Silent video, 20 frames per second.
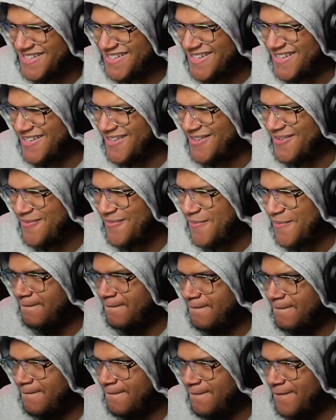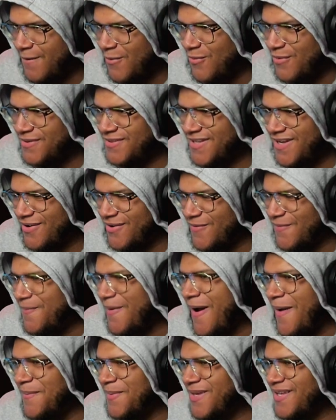The horn's not gonna
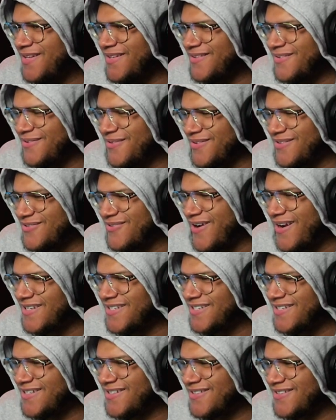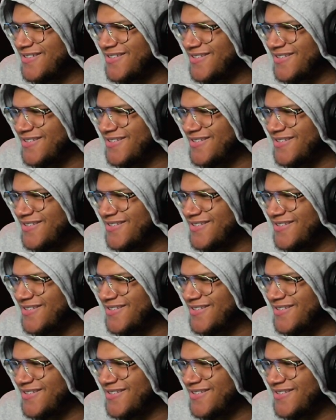pop it or scratch it.